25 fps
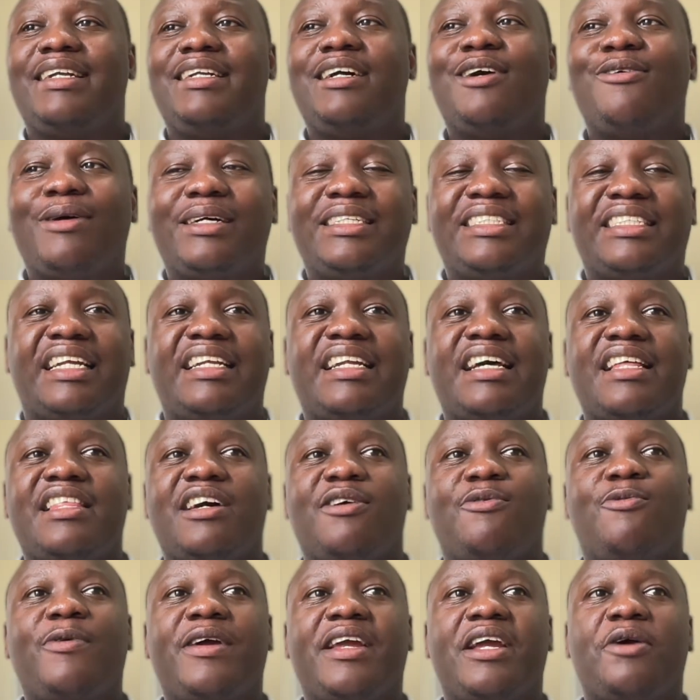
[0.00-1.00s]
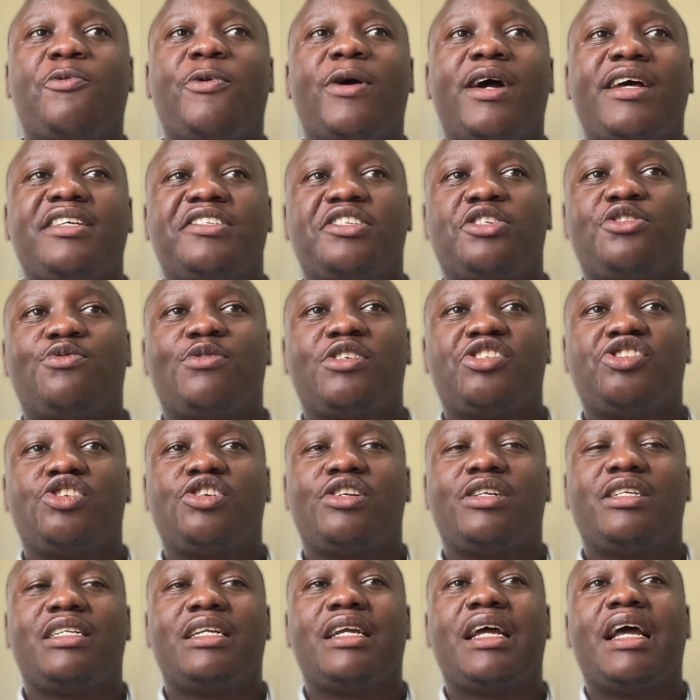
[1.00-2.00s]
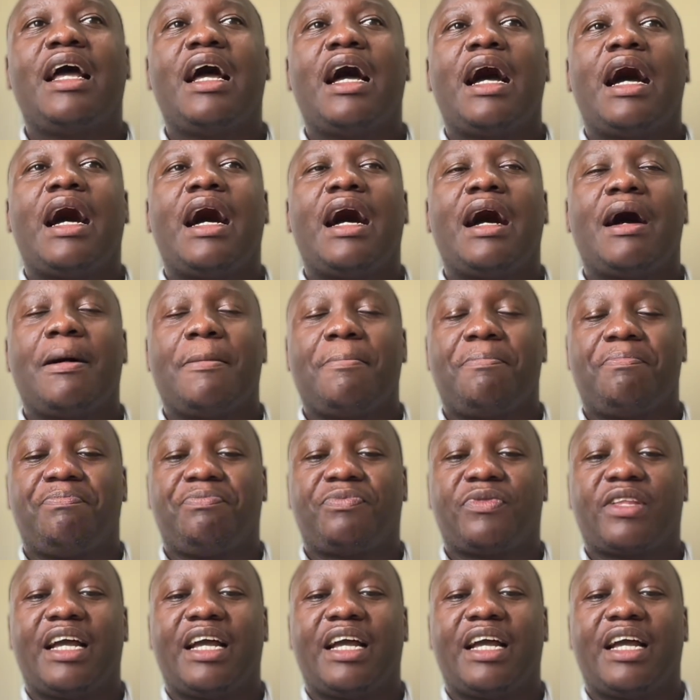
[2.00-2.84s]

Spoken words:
That was another way where the situation um,